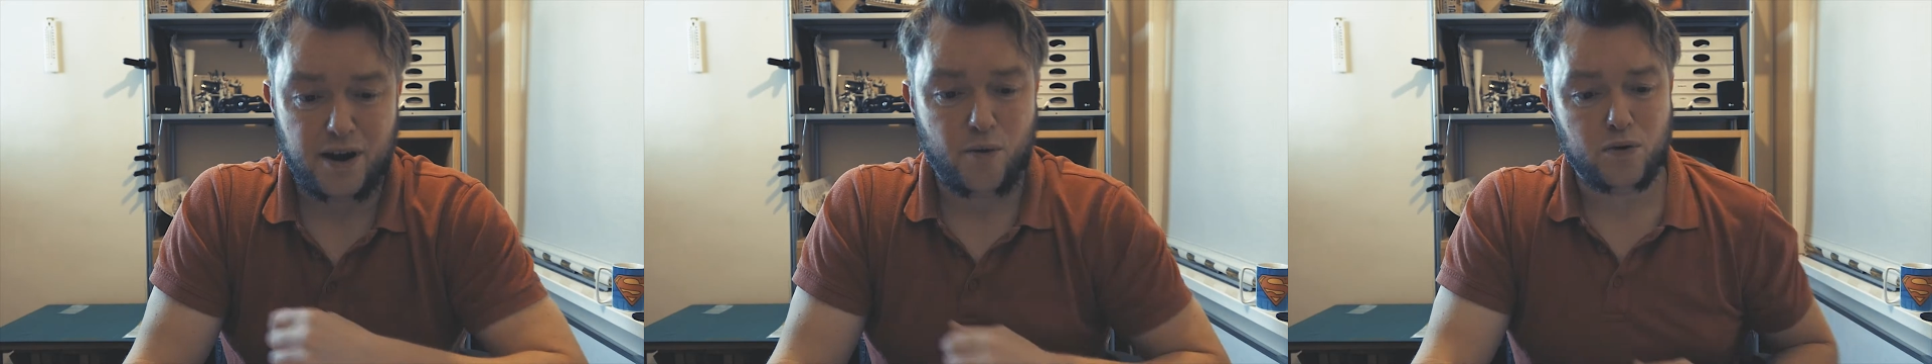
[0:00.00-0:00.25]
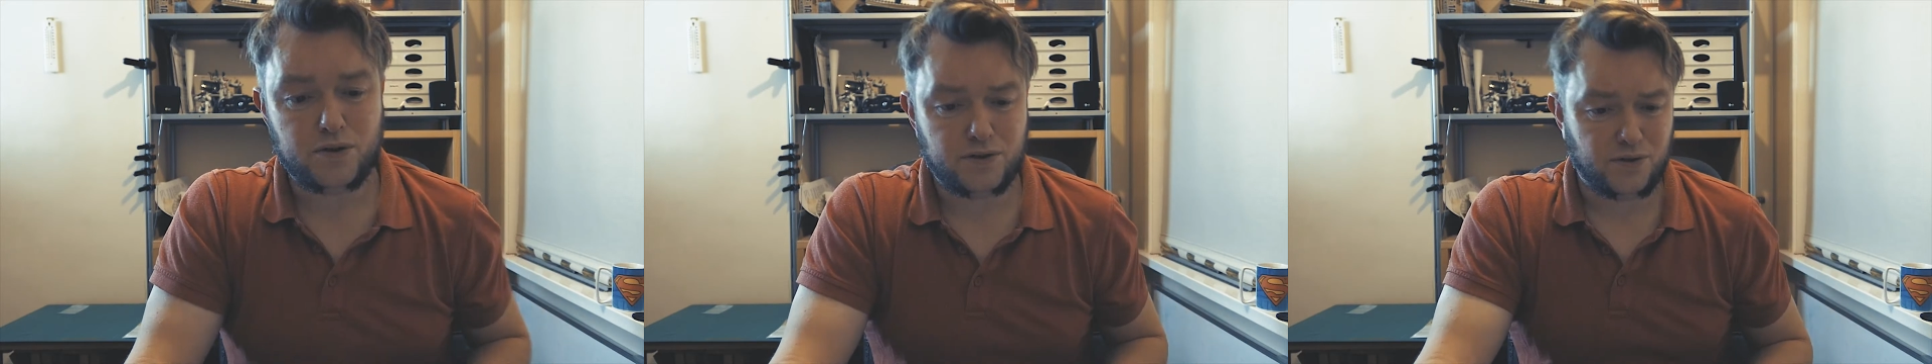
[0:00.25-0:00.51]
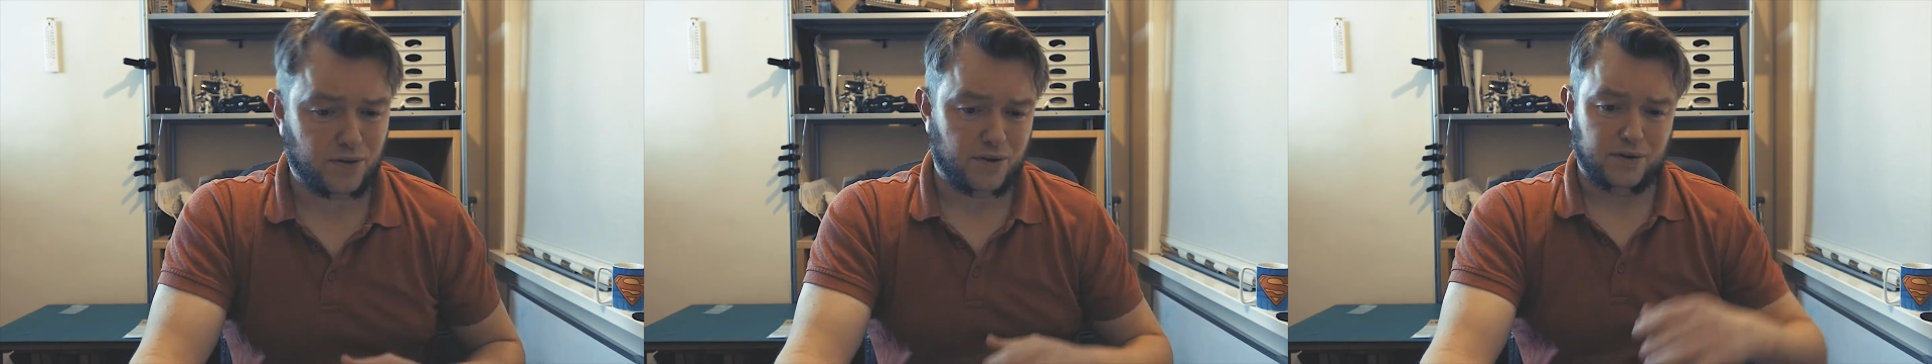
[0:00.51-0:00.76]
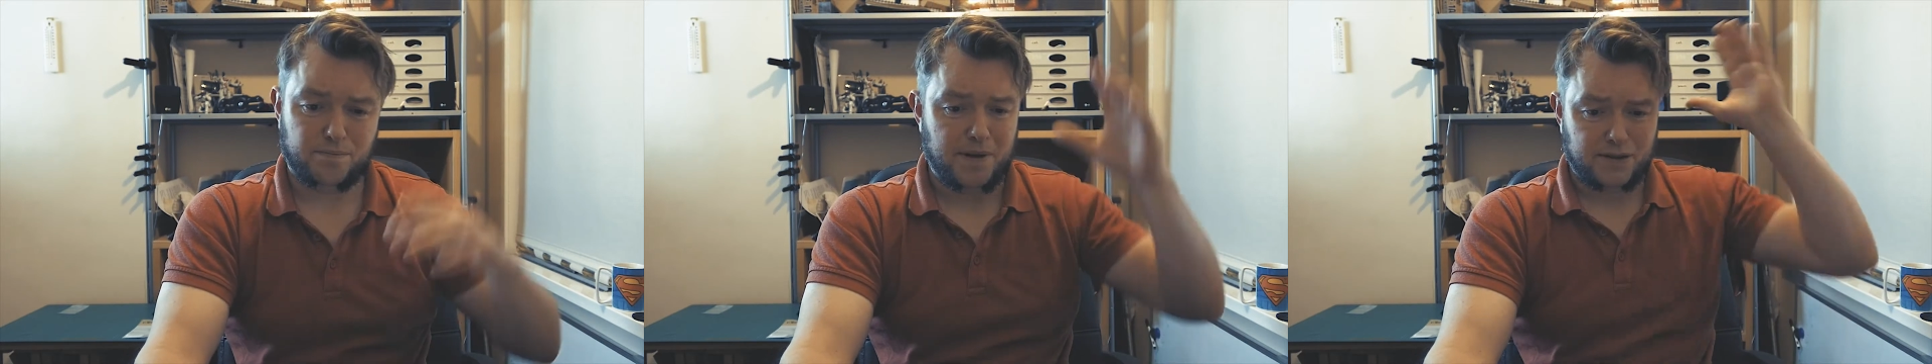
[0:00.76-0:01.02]
I wanted
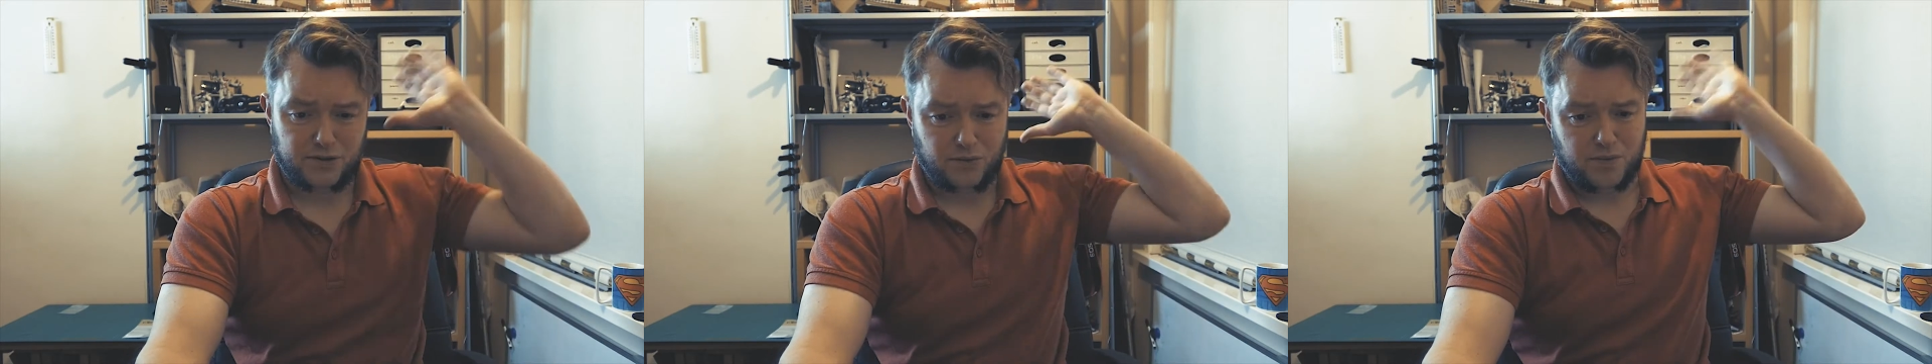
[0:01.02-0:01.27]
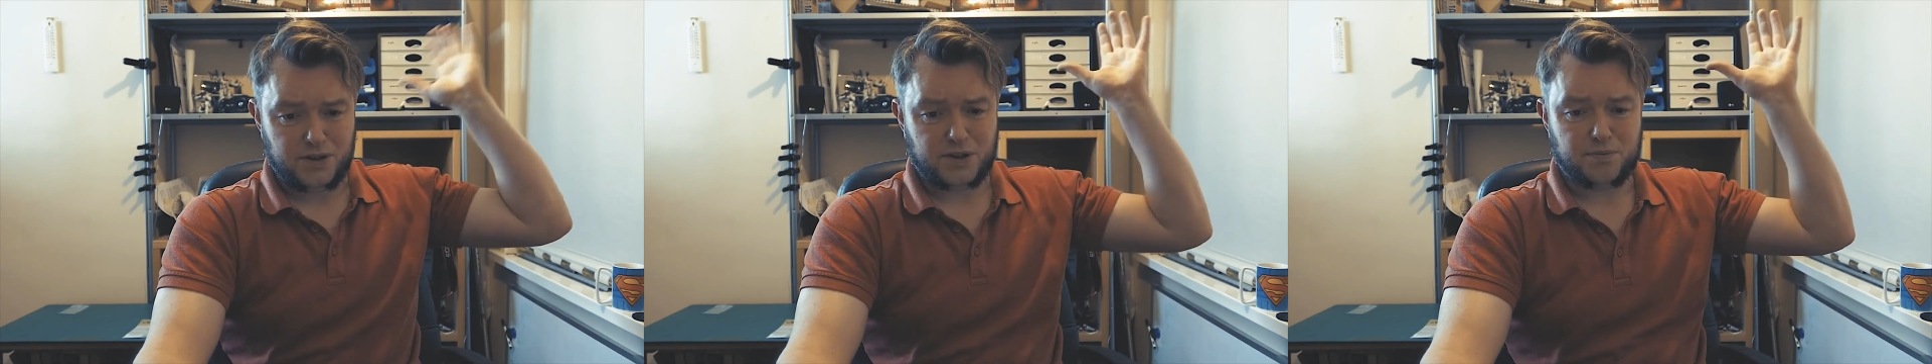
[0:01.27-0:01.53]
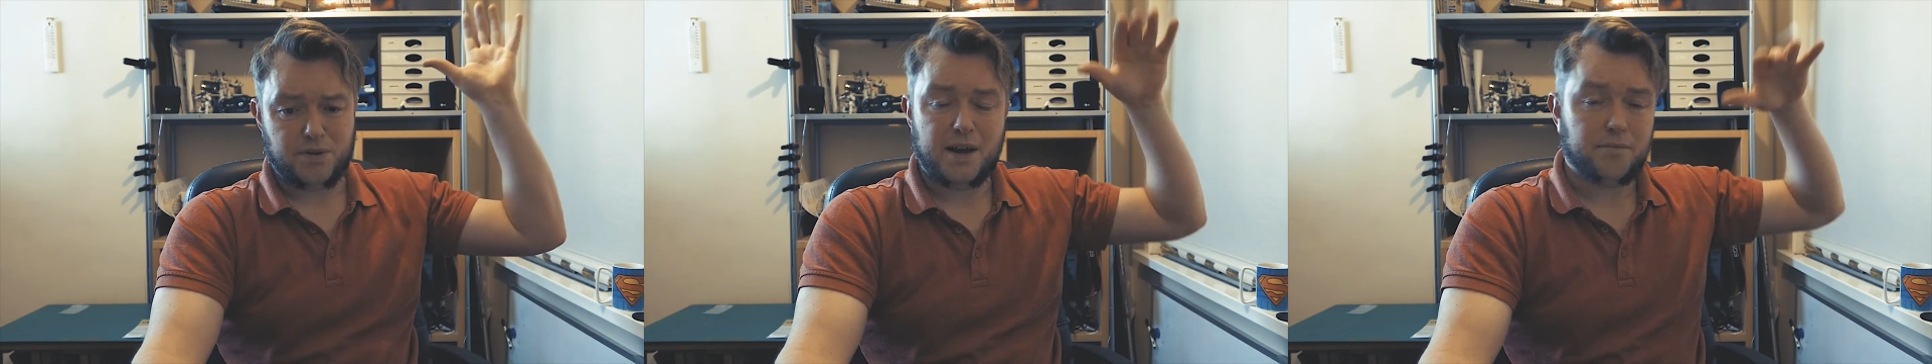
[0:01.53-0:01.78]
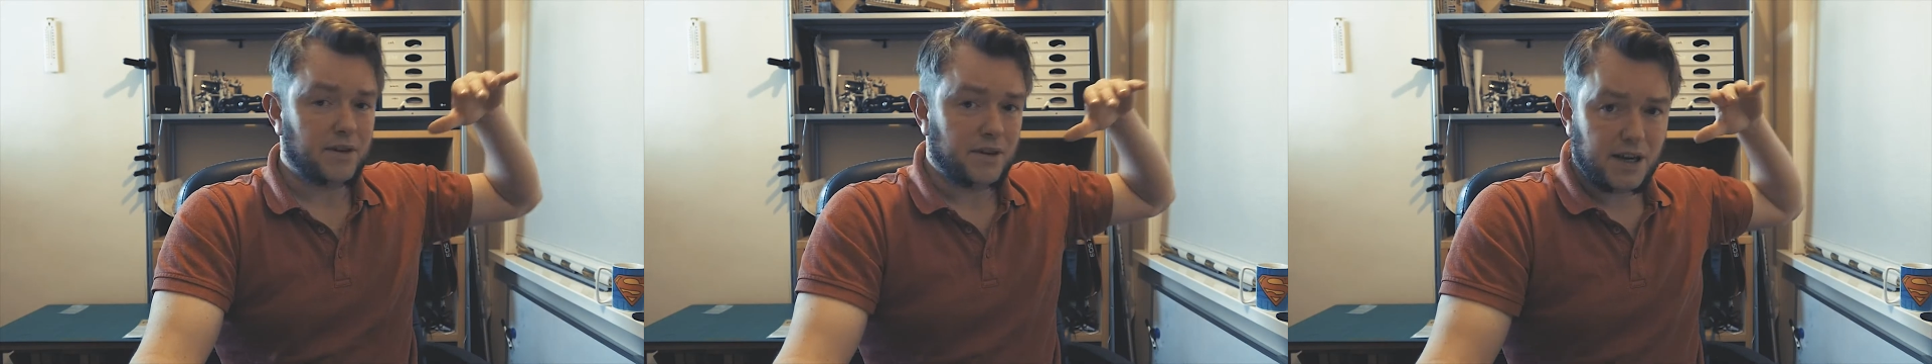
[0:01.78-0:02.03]
all bells and whistles
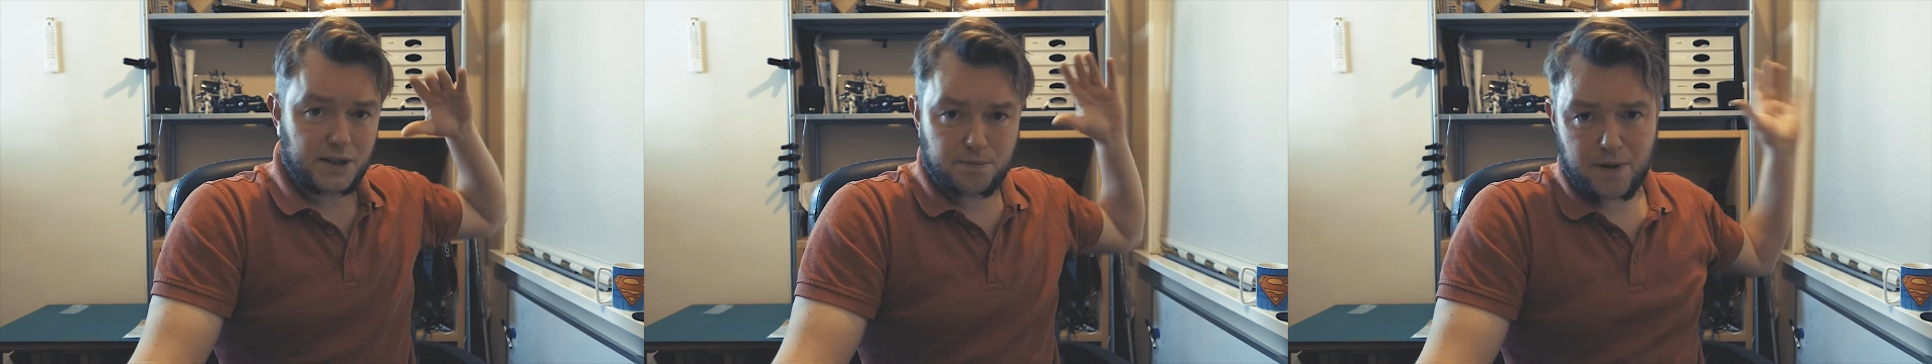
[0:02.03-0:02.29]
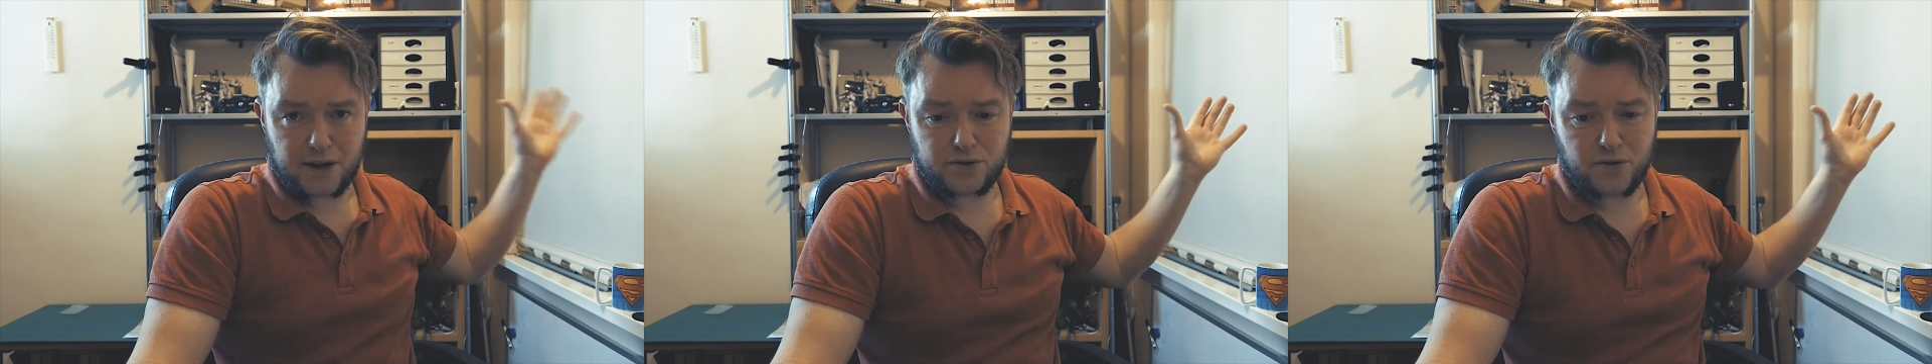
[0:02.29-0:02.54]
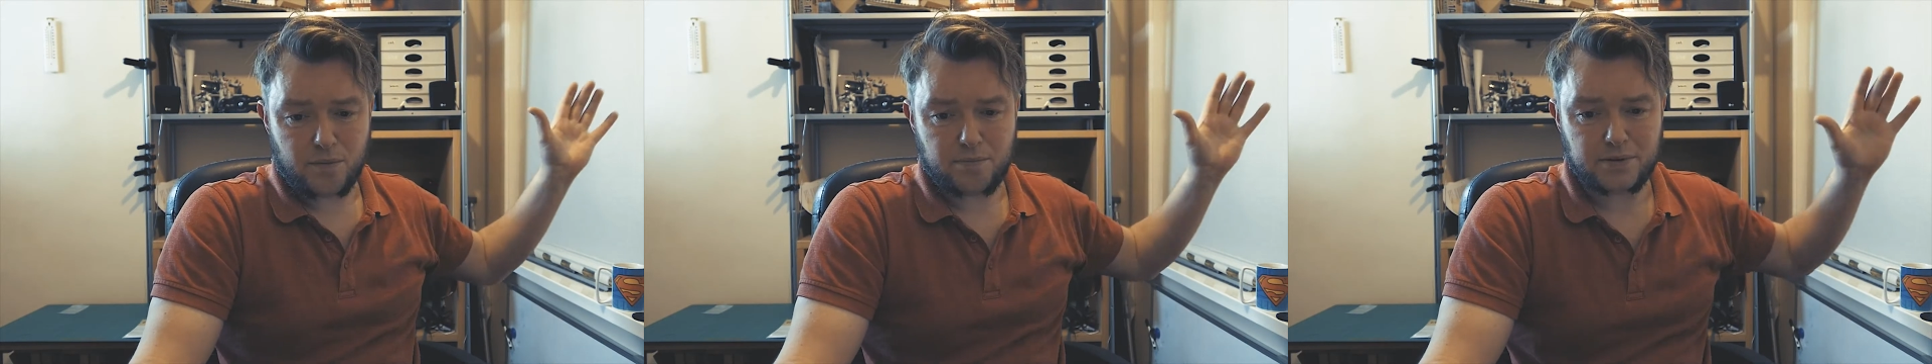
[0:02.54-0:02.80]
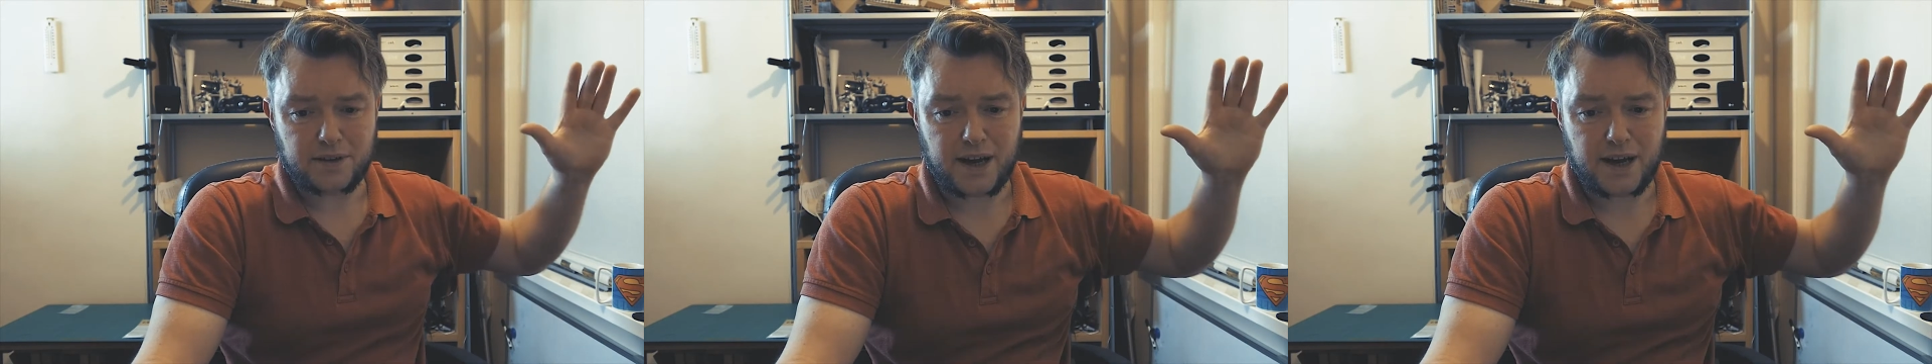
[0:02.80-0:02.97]
behind me, nice backdrop,